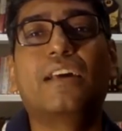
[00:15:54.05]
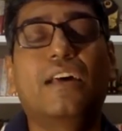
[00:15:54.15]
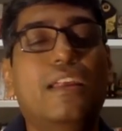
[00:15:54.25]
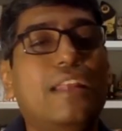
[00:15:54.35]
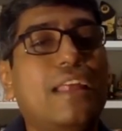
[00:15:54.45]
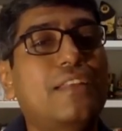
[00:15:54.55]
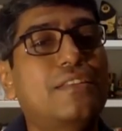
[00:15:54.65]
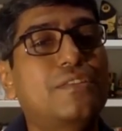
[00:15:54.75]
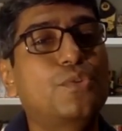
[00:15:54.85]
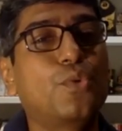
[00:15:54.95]
And
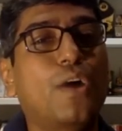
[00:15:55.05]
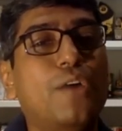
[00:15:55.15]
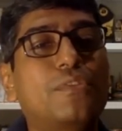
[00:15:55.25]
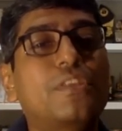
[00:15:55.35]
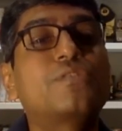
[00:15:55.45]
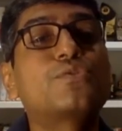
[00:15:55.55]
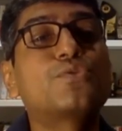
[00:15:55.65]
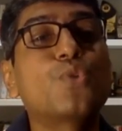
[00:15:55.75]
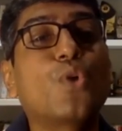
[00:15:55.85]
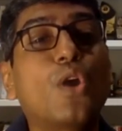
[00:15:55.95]
you know, the
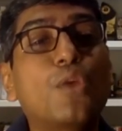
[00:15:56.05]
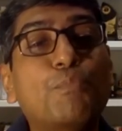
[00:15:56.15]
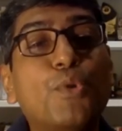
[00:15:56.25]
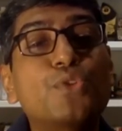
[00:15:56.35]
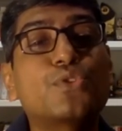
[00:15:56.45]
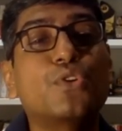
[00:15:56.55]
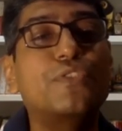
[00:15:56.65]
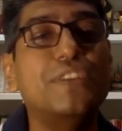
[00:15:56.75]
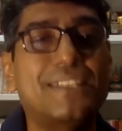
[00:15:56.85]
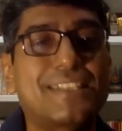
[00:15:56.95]
so-called
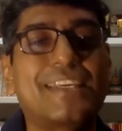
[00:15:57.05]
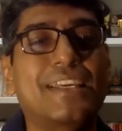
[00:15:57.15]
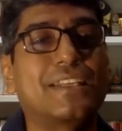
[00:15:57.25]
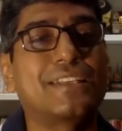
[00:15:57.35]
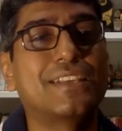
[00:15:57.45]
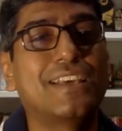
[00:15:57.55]
post-COVID state,